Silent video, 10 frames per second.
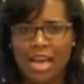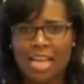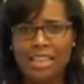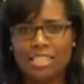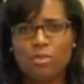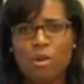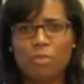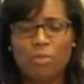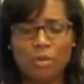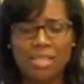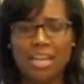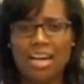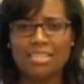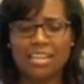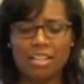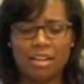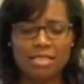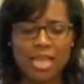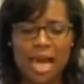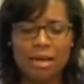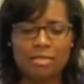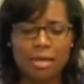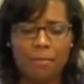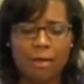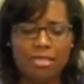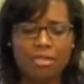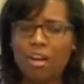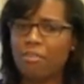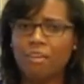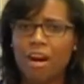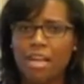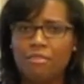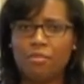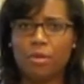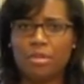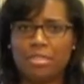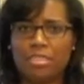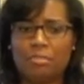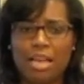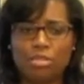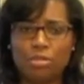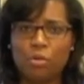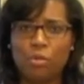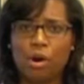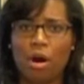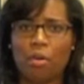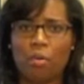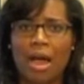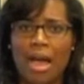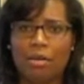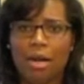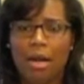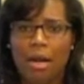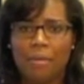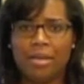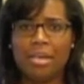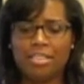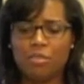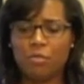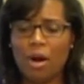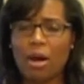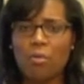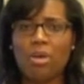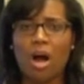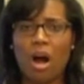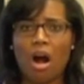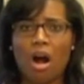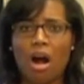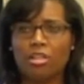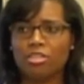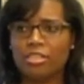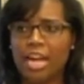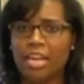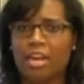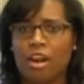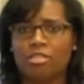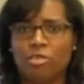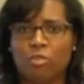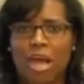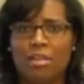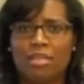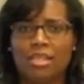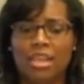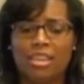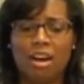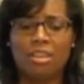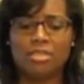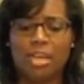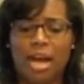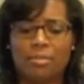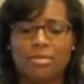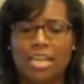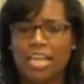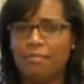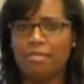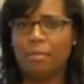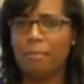And this is when we realize that there are times that, based off of our influences, based who we are around, because of where we are, our setting and our surrounding, that there are times that even the